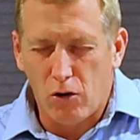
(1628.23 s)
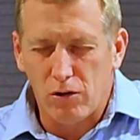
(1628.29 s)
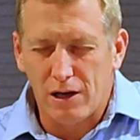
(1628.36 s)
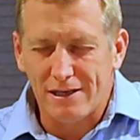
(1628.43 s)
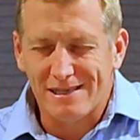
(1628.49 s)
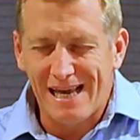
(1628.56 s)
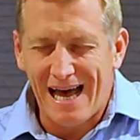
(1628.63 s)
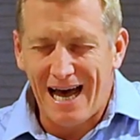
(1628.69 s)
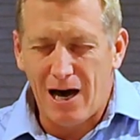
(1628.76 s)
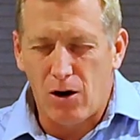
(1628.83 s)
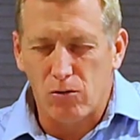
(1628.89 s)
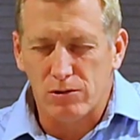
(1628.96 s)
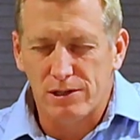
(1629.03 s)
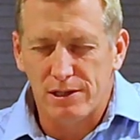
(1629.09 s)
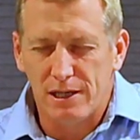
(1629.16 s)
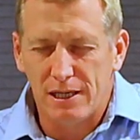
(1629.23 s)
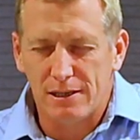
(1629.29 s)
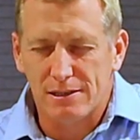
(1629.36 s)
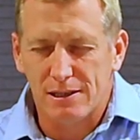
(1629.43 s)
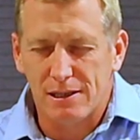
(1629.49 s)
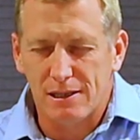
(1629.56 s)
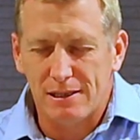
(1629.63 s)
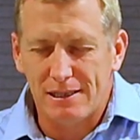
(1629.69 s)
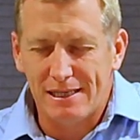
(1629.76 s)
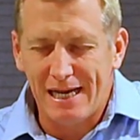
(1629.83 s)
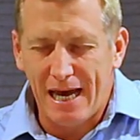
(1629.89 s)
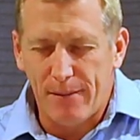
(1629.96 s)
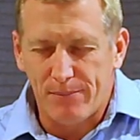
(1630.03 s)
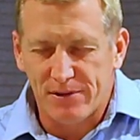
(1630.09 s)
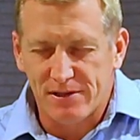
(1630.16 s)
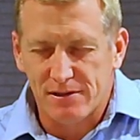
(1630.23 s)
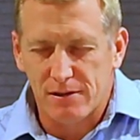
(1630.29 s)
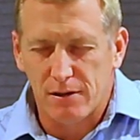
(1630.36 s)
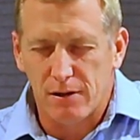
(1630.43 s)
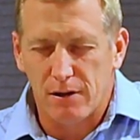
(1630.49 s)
us out into the depths